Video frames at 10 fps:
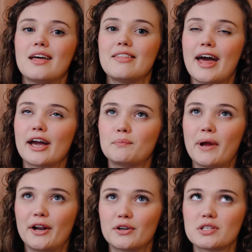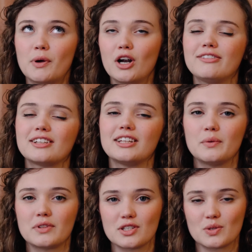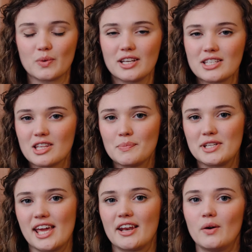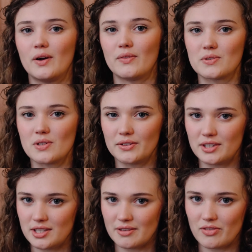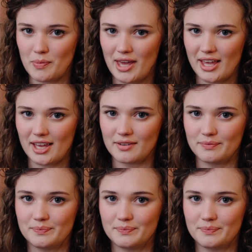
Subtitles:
that pairs perfectly with the sweetness of the potato and the saltiness of the bacon.